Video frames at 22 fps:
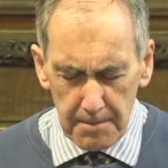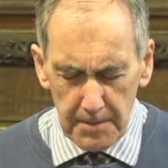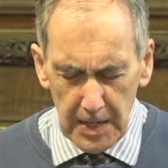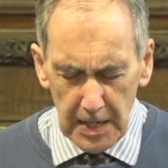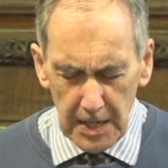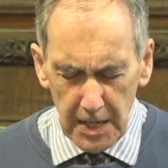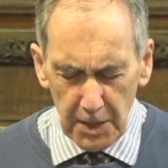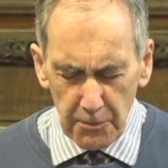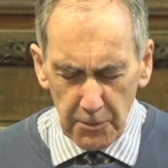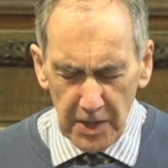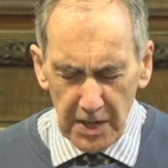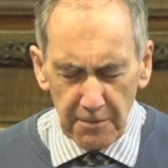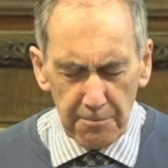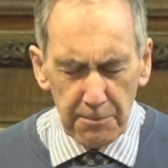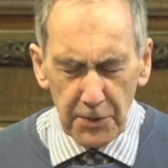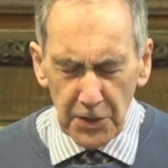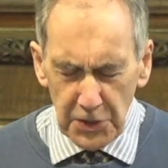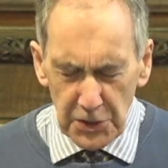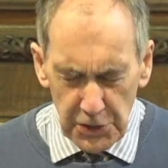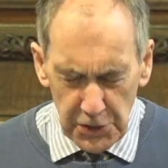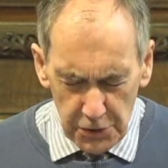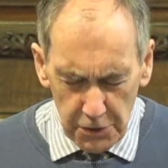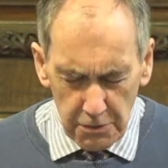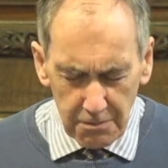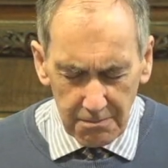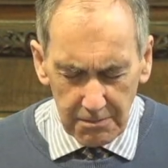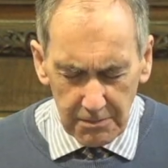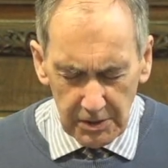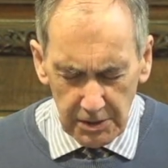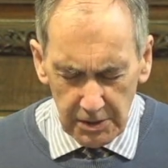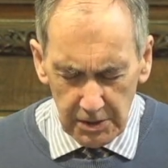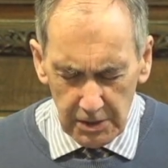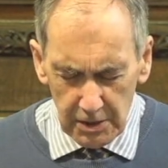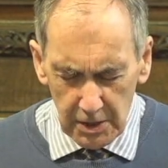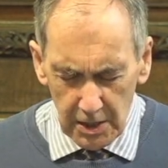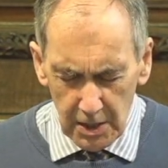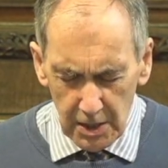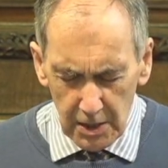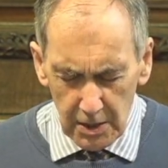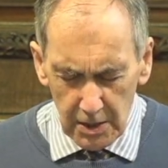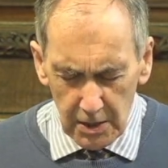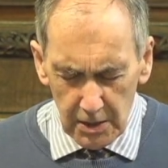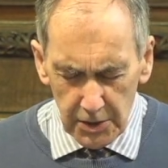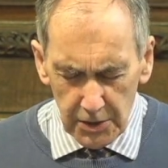And we have presumed
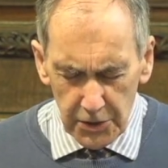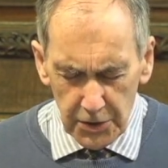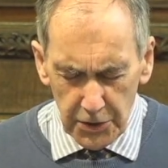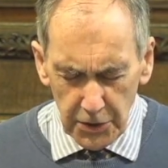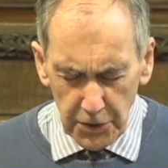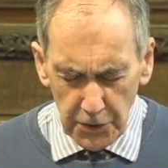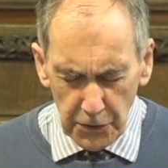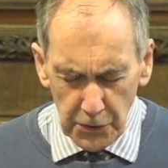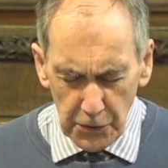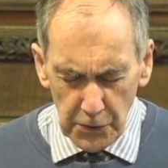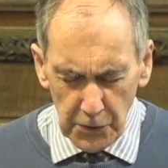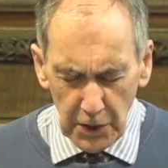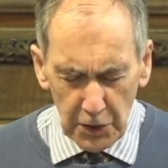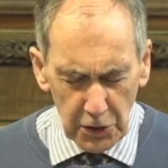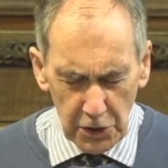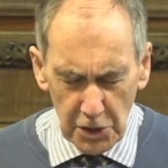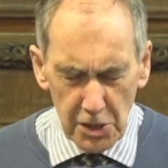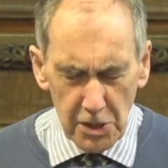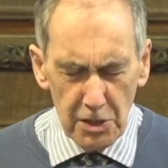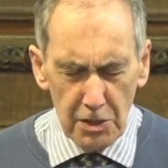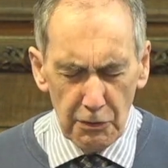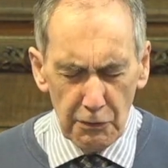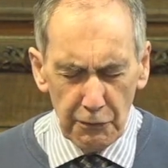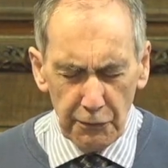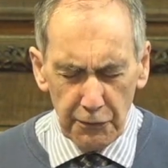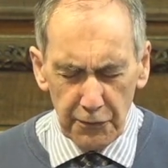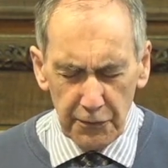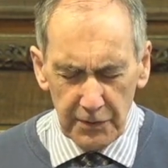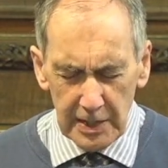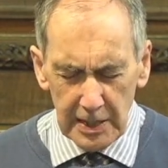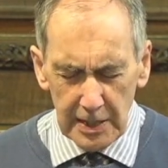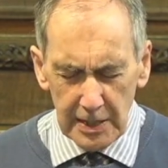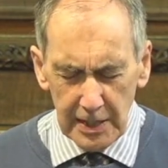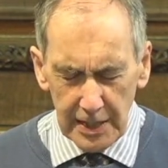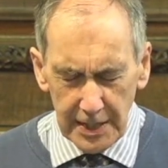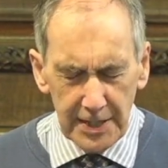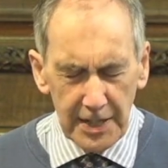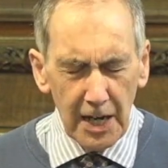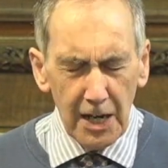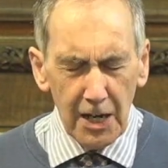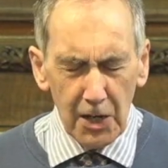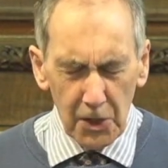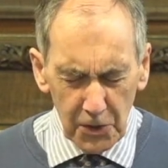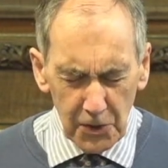to live in
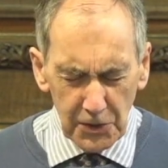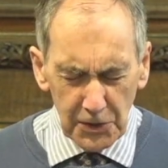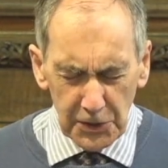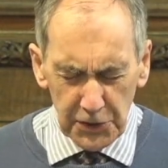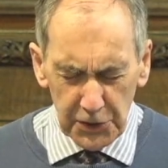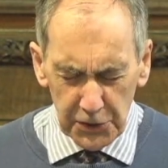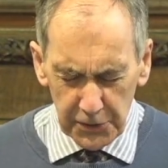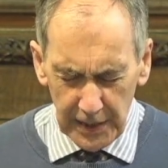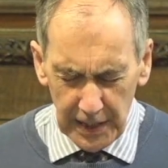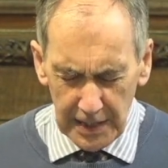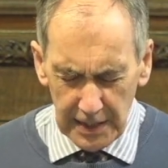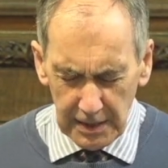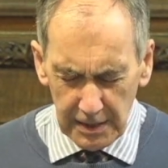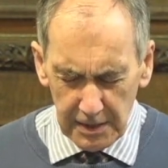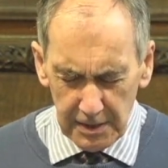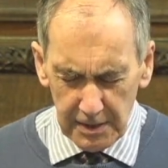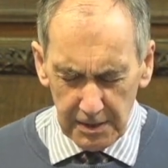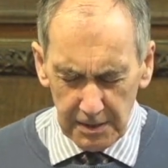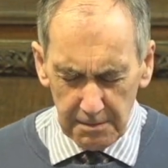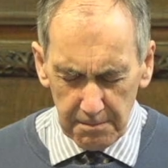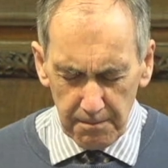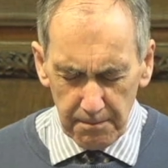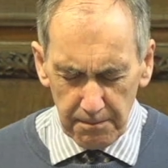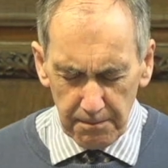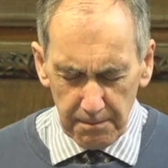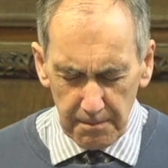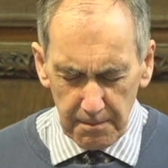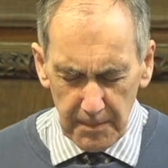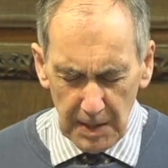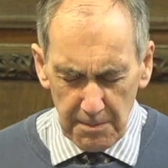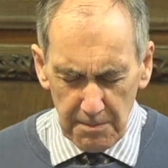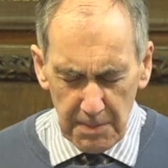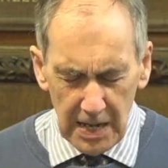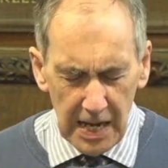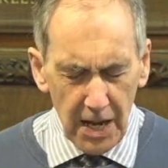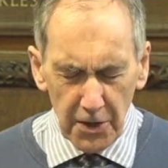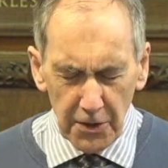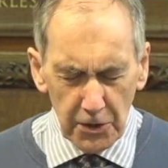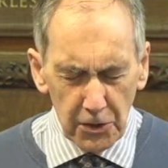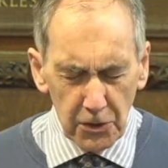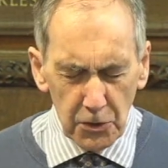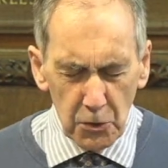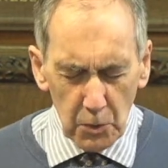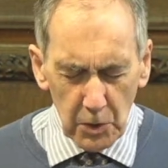our own strength, by our
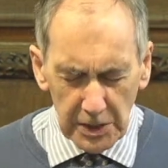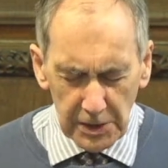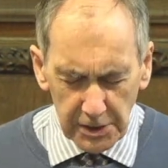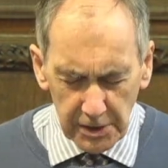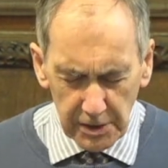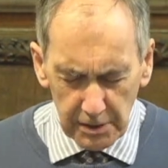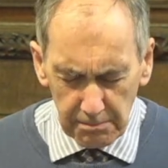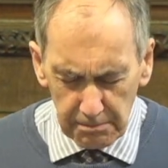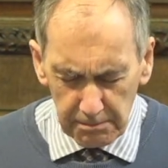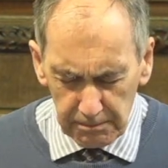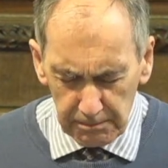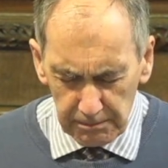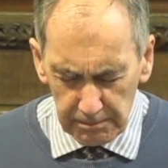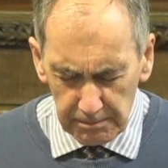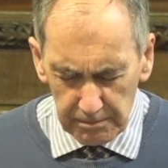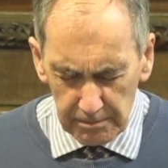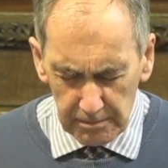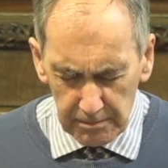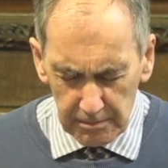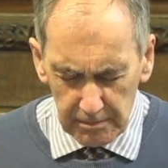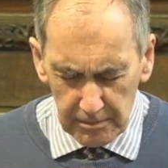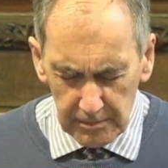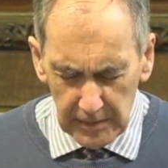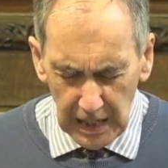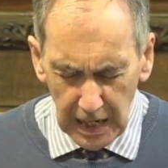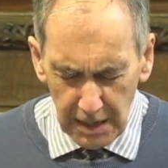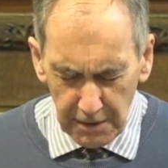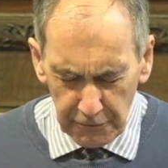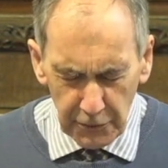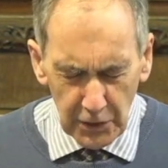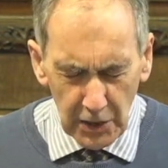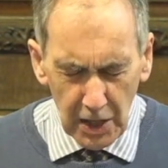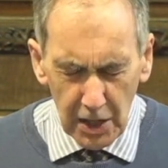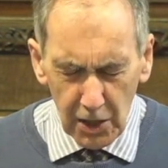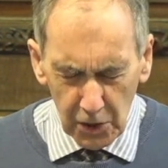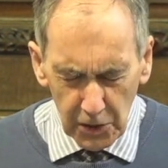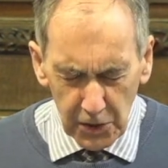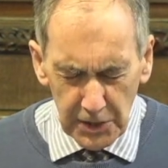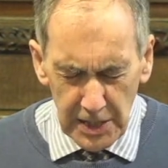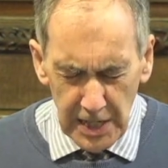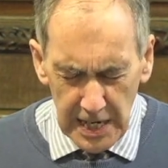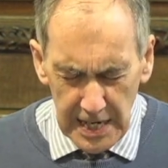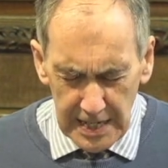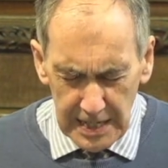own wisdom, and for our
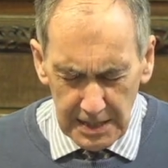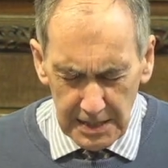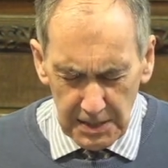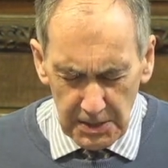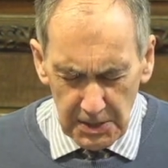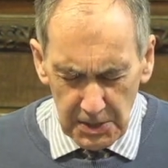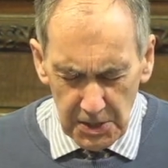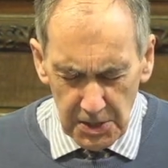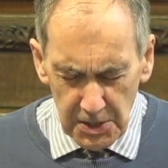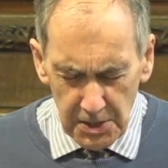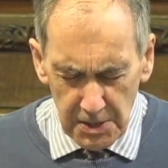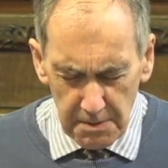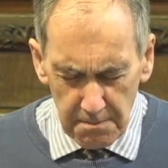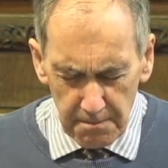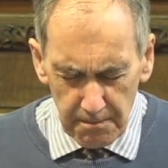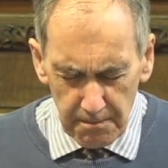own ends.